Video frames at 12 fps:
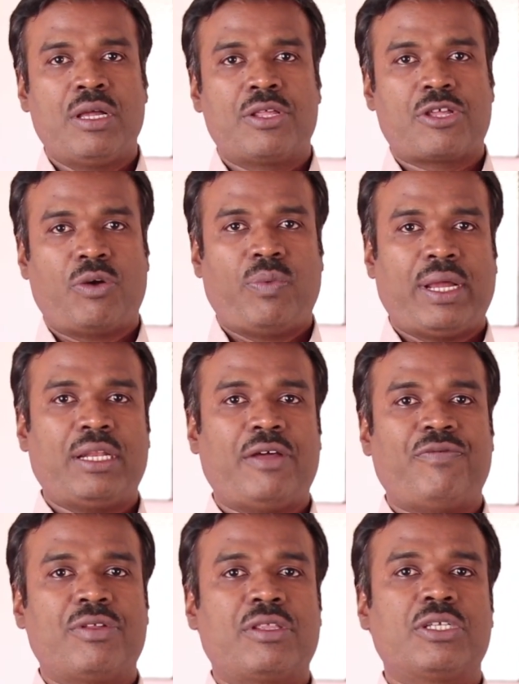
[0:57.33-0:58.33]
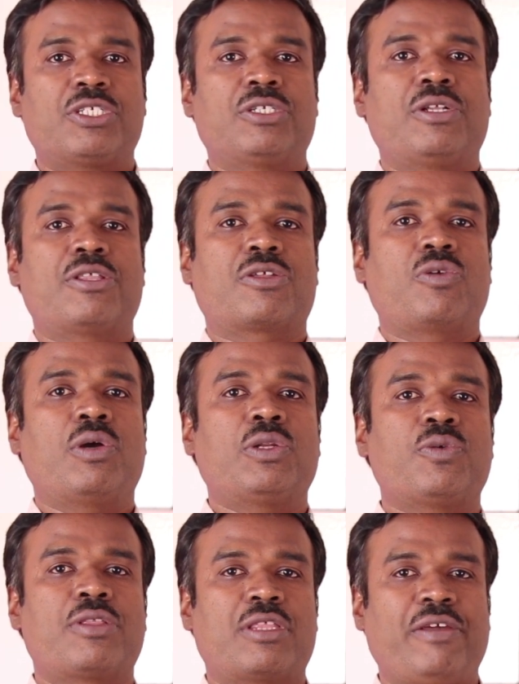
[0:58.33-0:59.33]
So when the physician is going
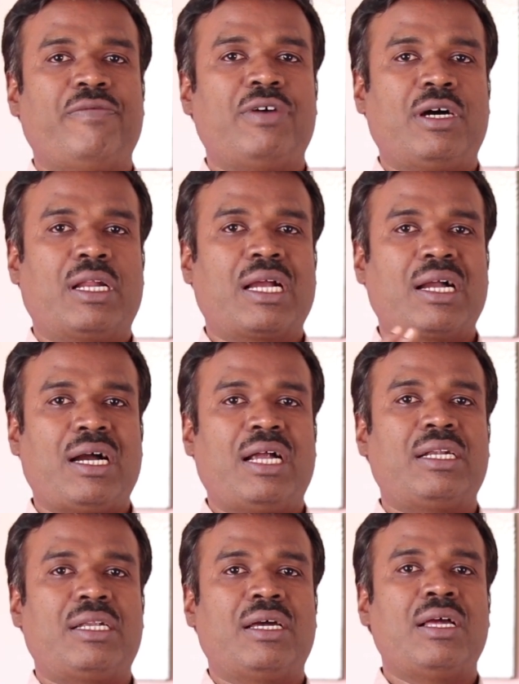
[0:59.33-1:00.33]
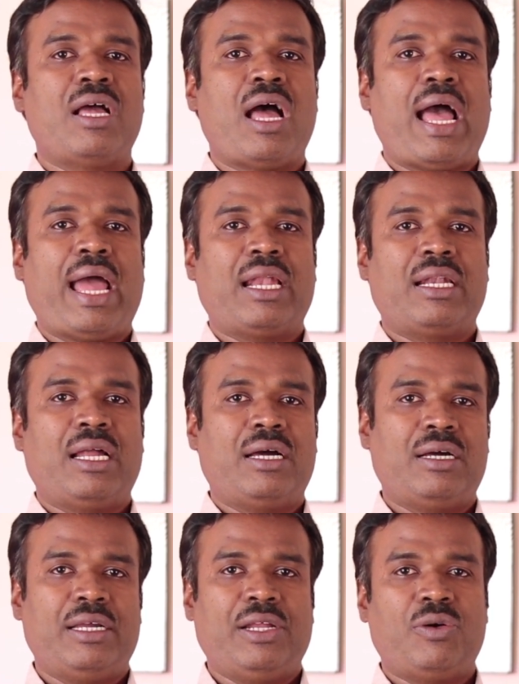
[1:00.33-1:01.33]
to sever, cut and
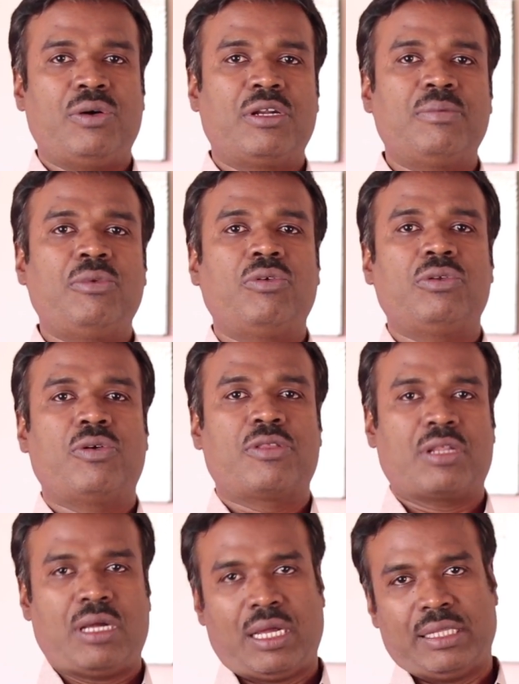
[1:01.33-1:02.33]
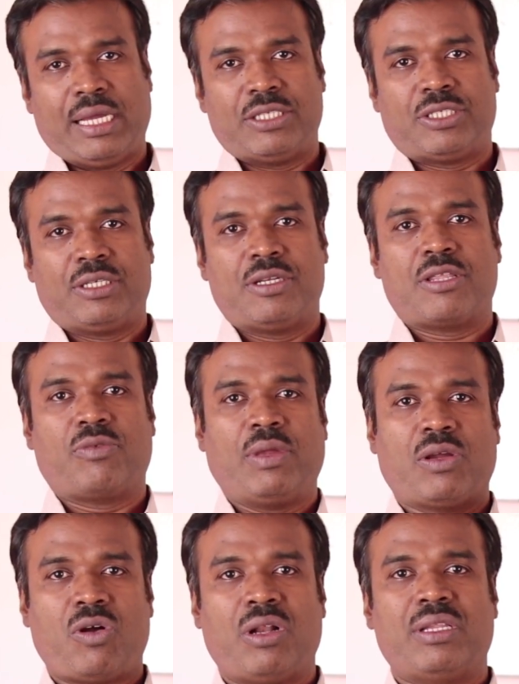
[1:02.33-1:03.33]
remove those adhesions, we
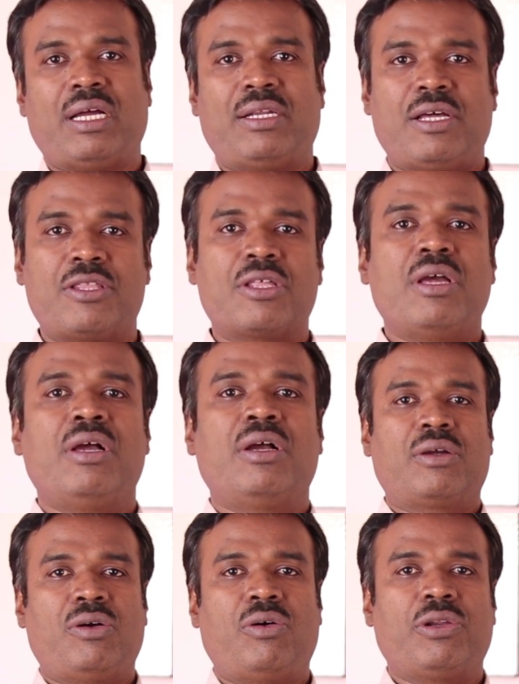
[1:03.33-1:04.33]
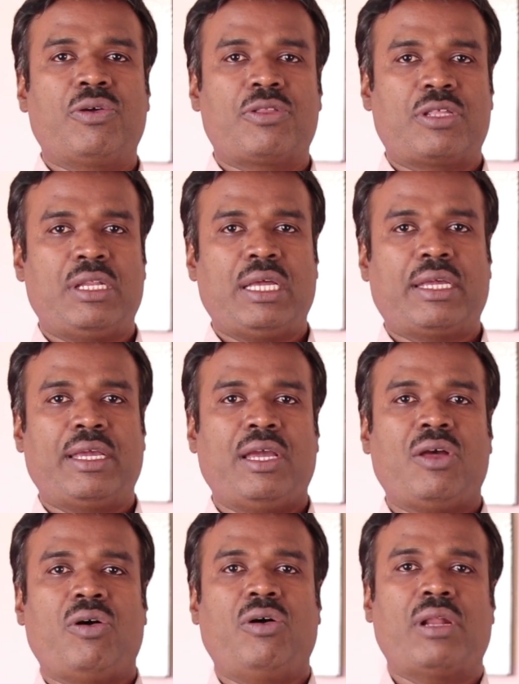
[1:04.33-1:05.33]
call that as
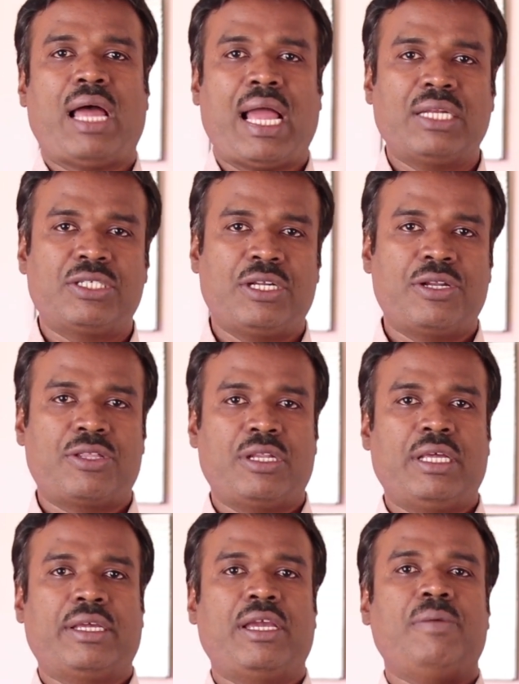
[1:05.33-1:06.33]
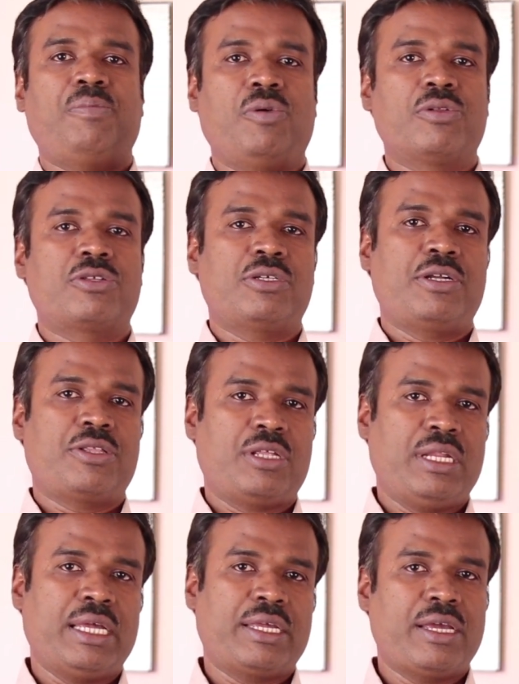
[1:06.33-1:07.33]
Goniosynechiae or anterior synechiae, posterior
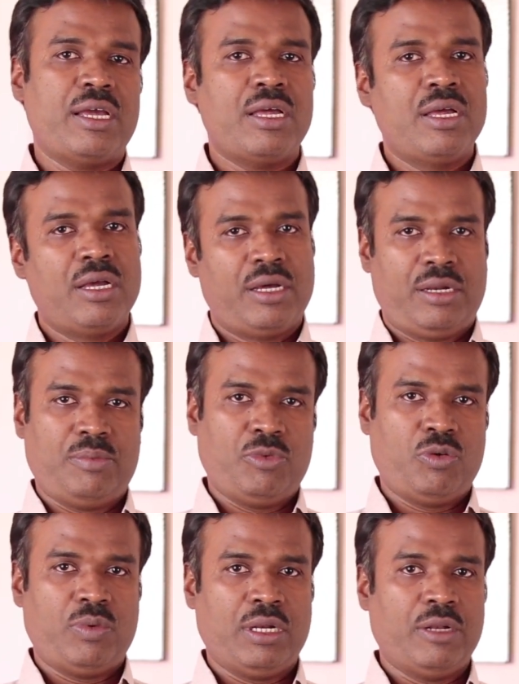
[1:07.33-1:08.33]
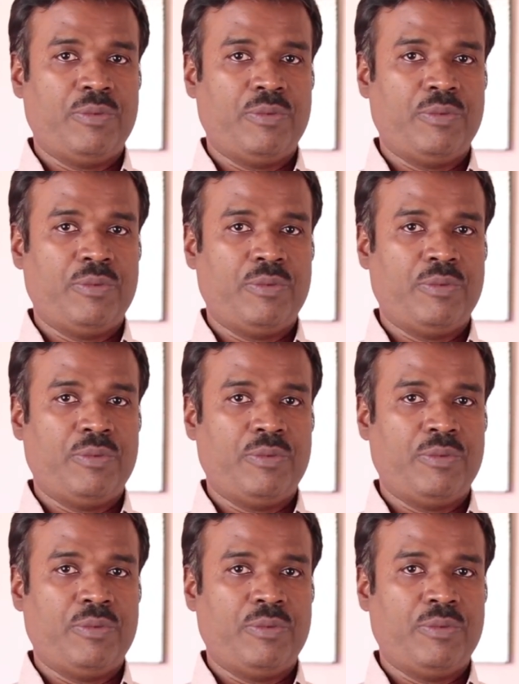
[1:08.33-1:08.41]
synechiae removal.